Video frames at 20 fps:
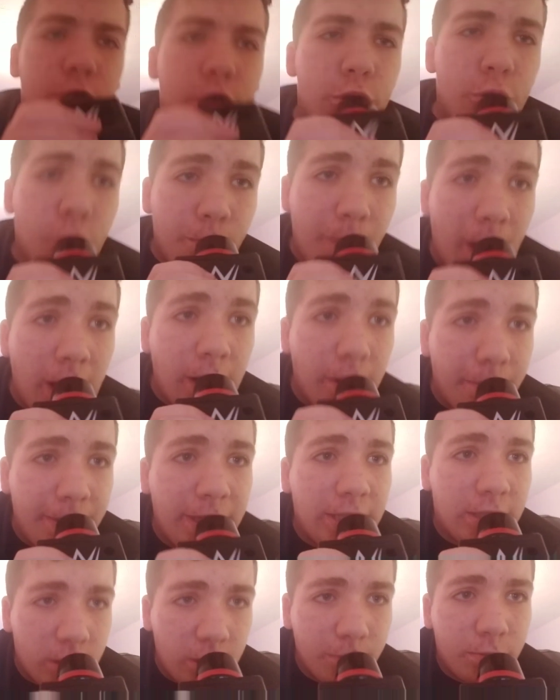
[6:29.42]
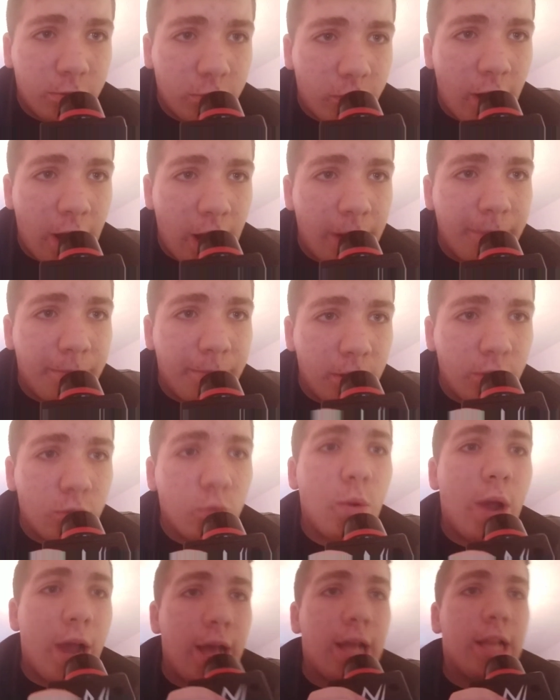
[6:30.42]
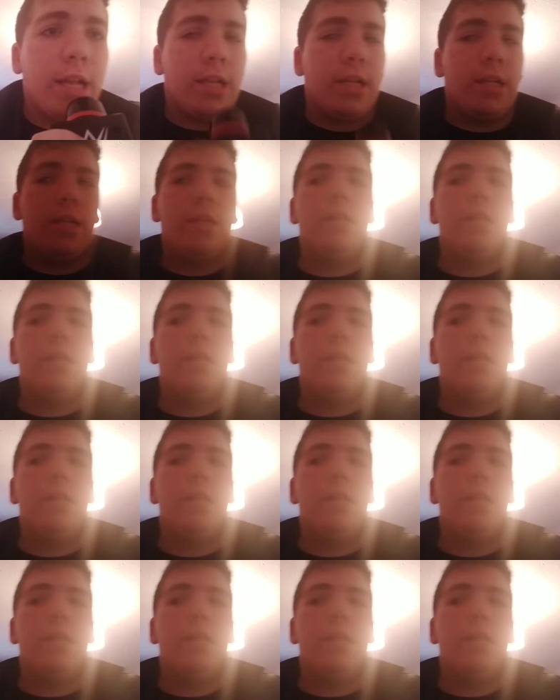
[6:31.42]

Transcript: You better be subscribed as well.